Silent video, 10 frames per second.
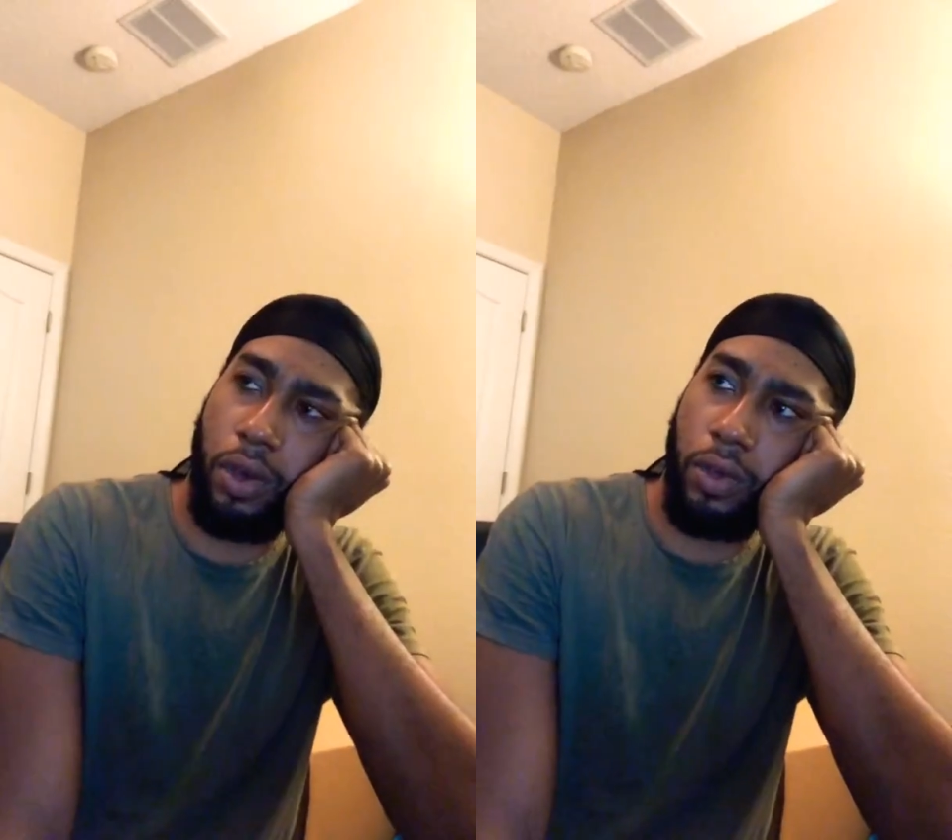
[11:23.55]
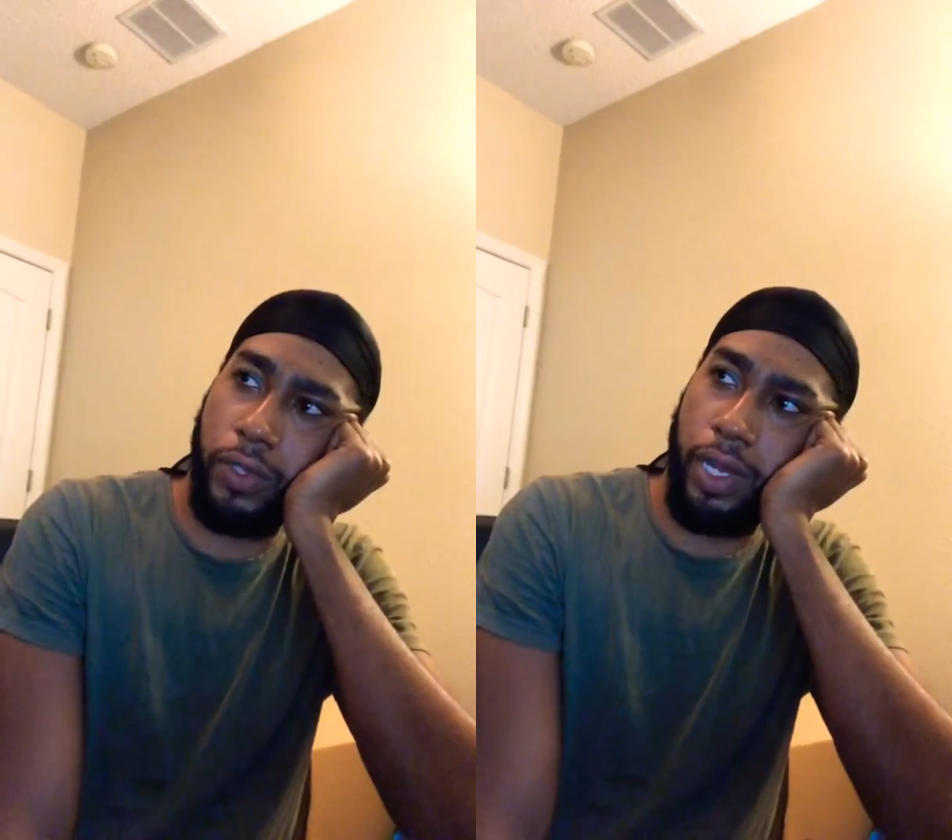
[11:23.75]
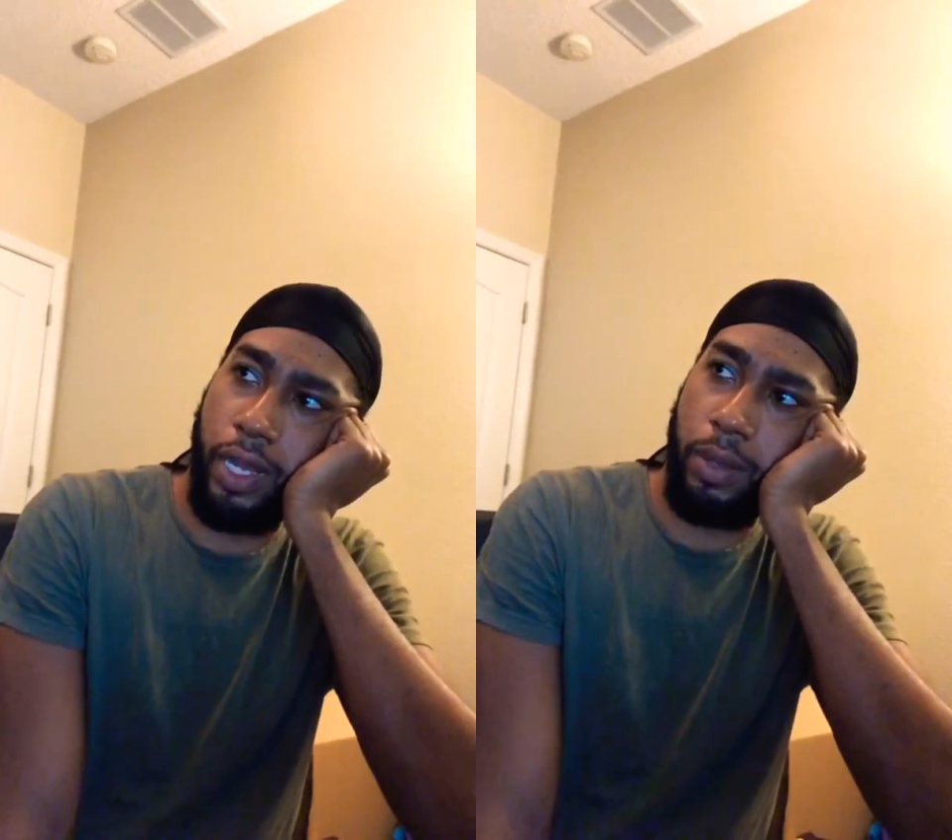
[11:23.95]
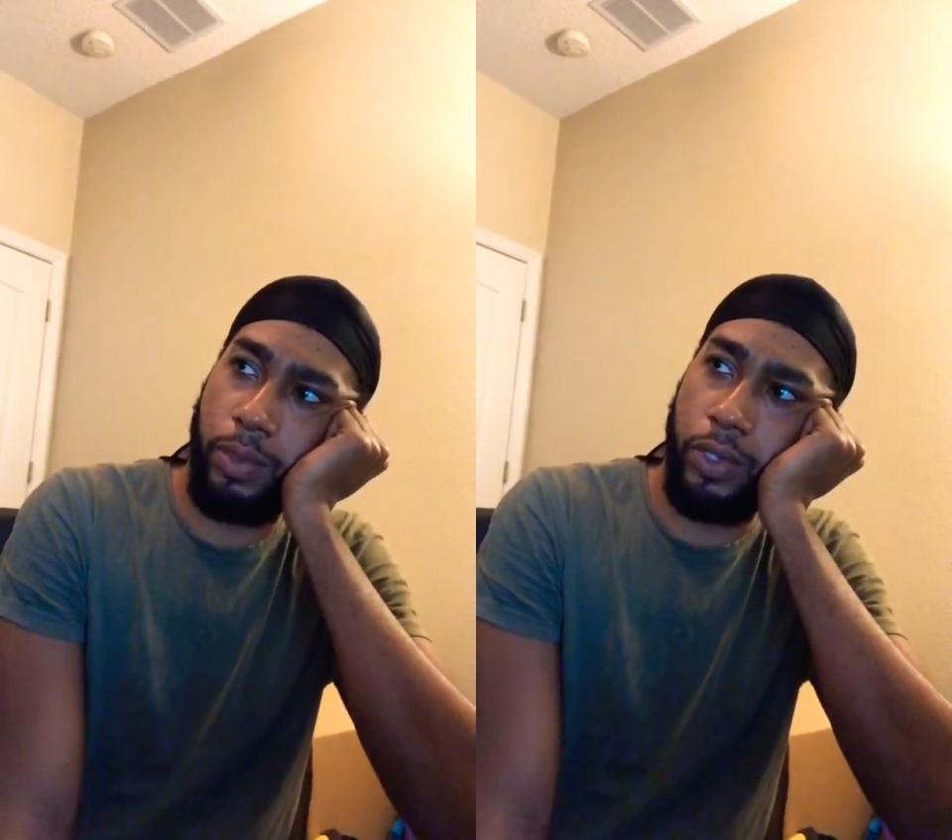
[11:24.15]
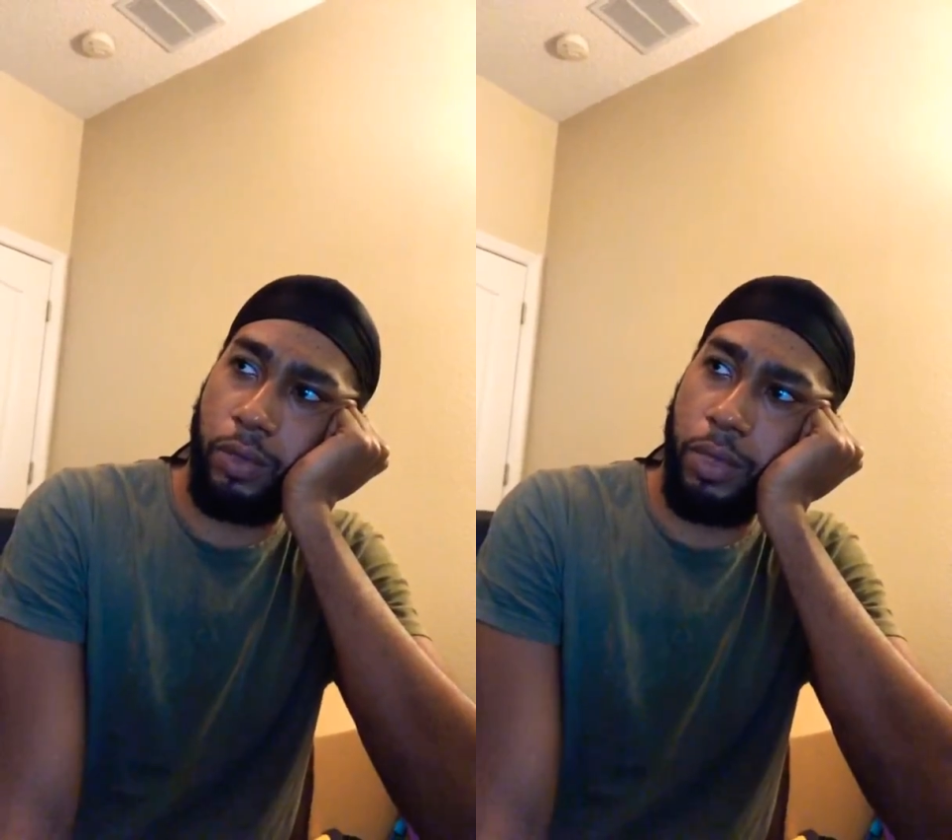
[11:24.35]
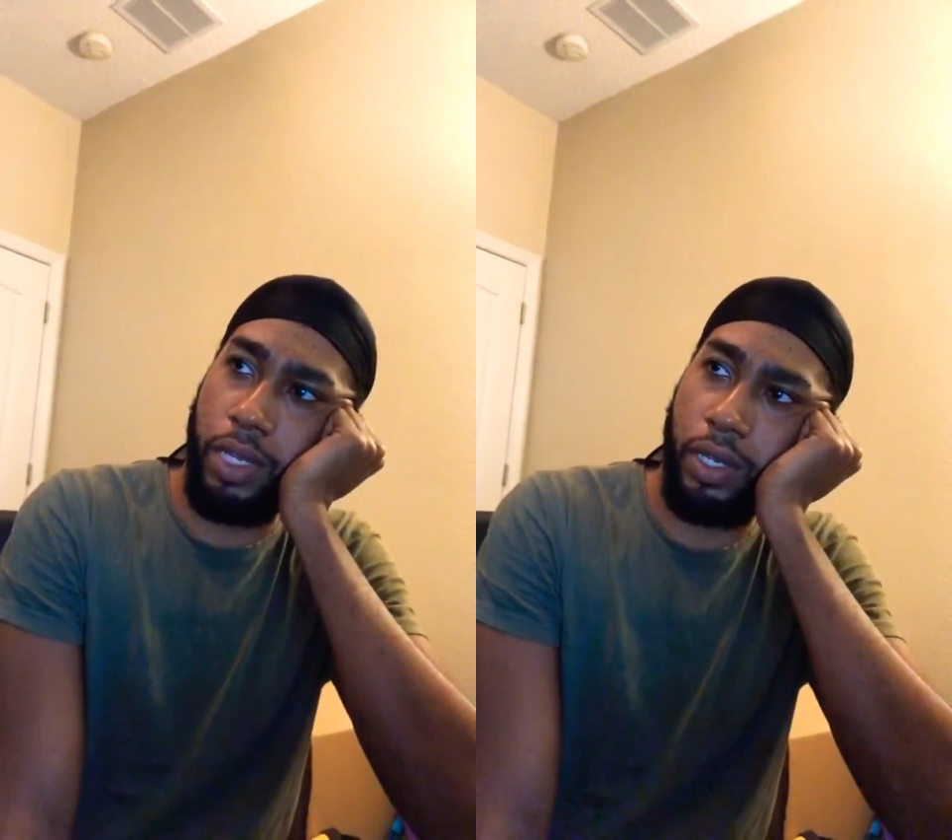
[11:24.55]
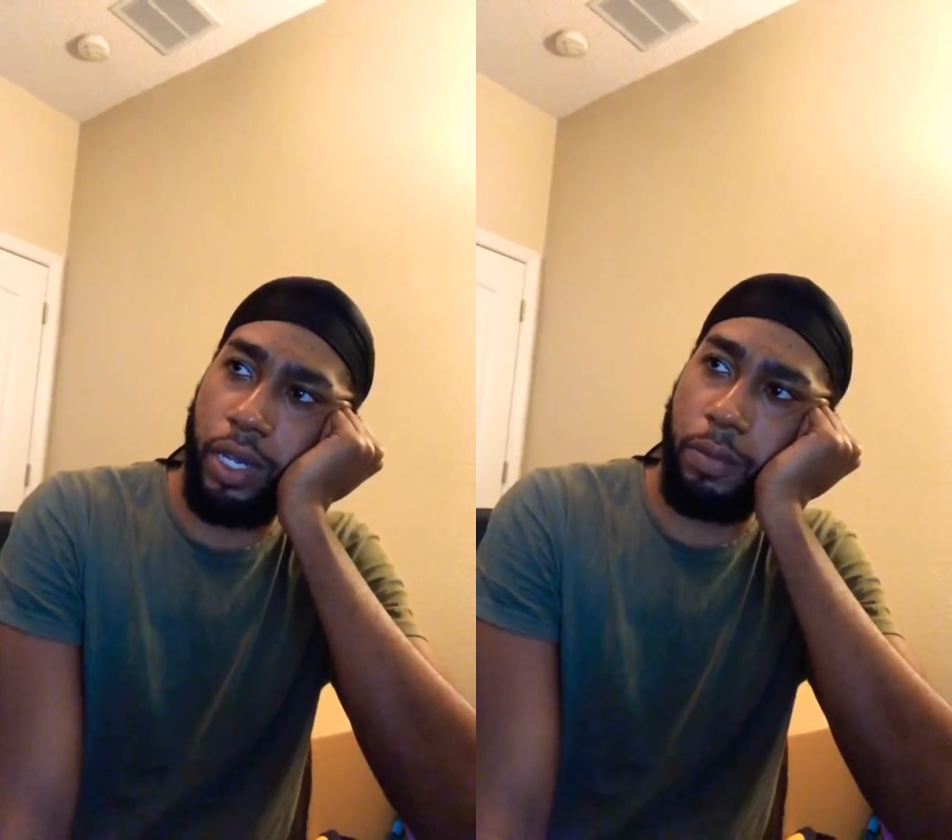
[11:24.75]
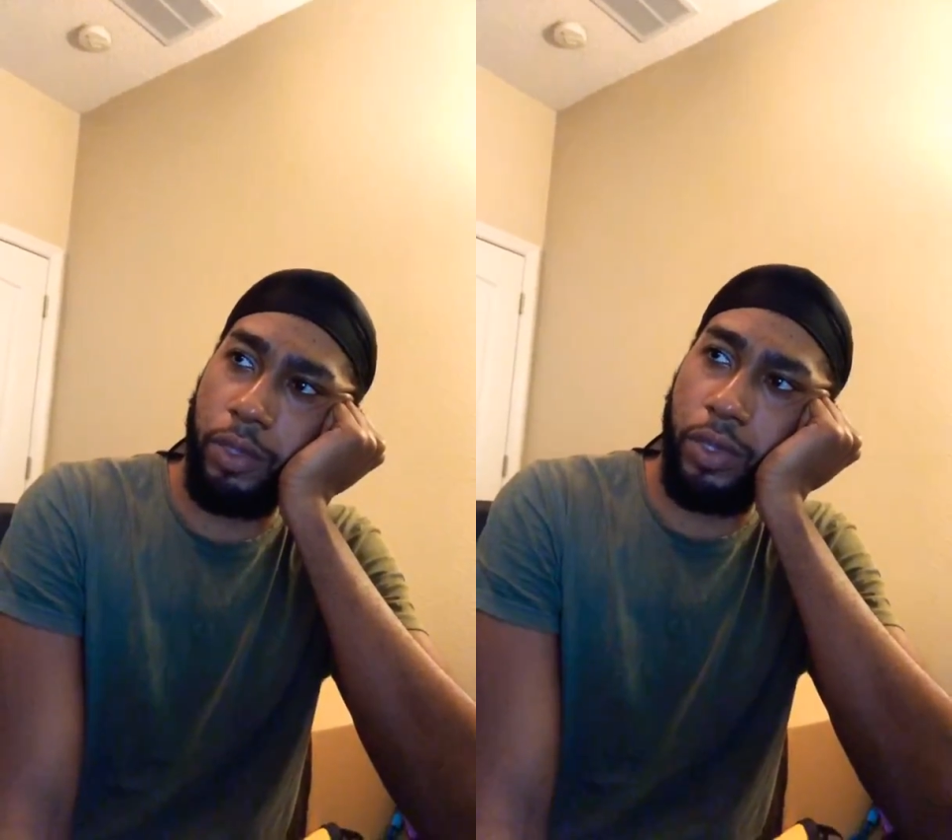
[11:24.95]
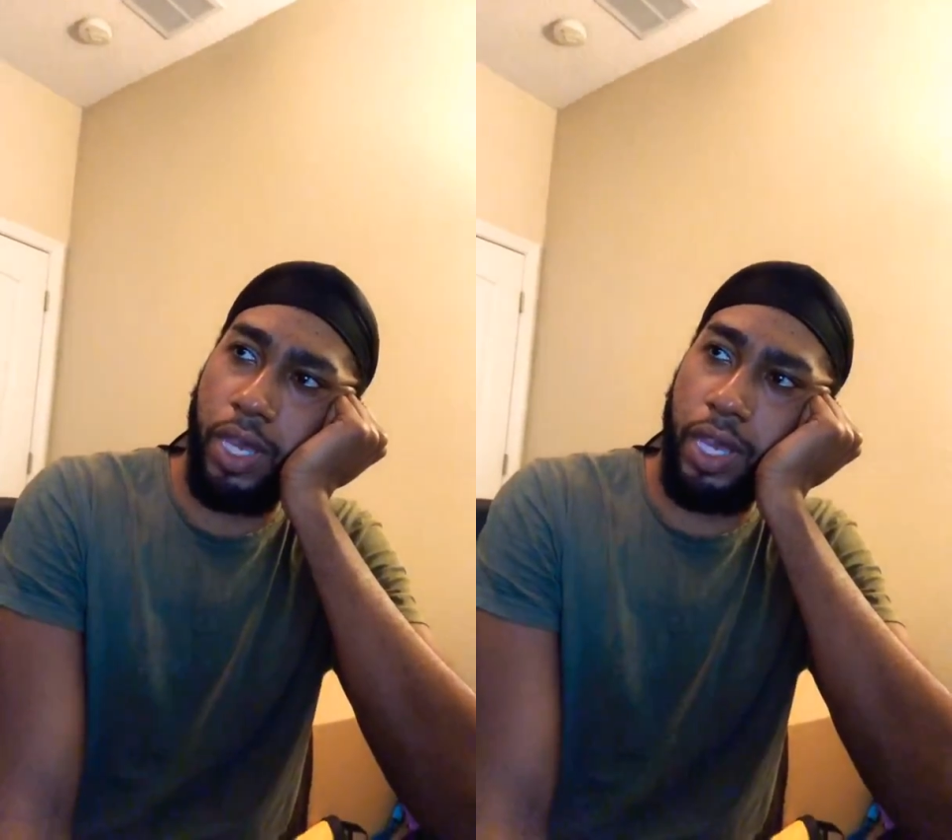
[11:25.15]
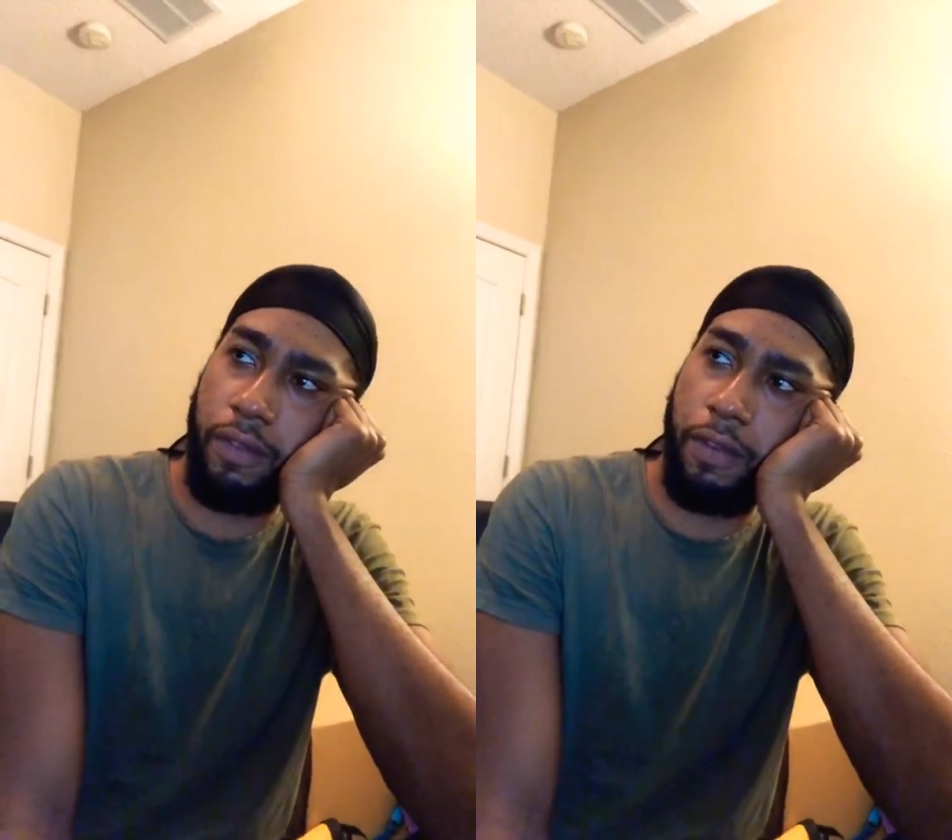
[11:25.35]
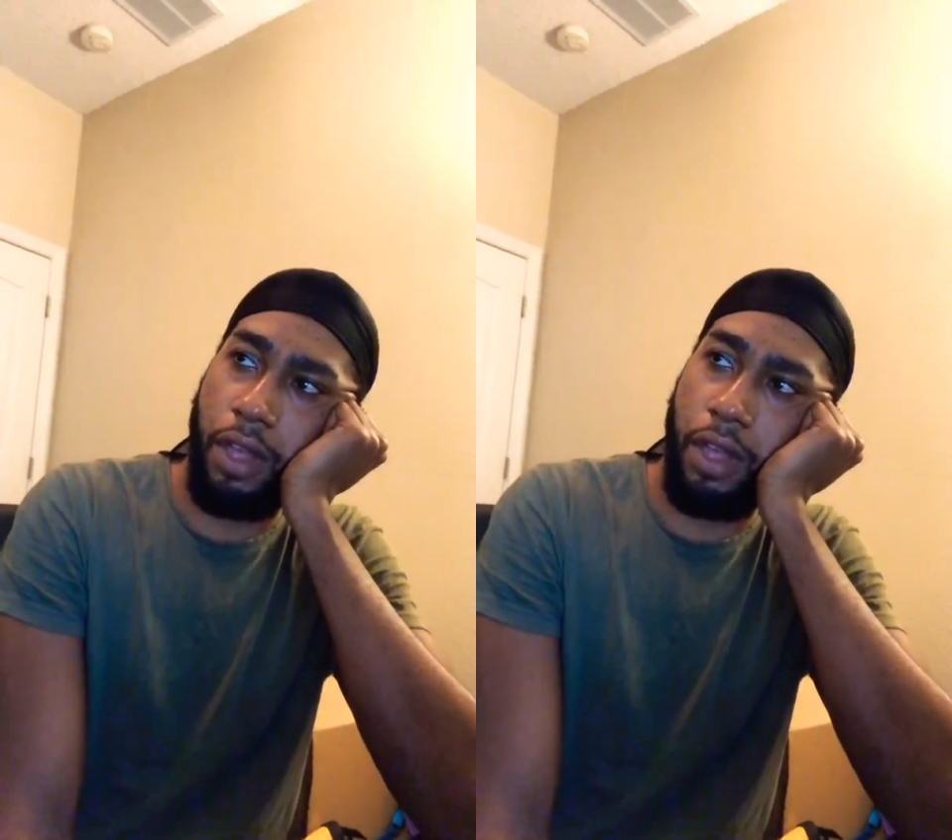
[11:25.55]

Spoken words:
all times to be in love. You can't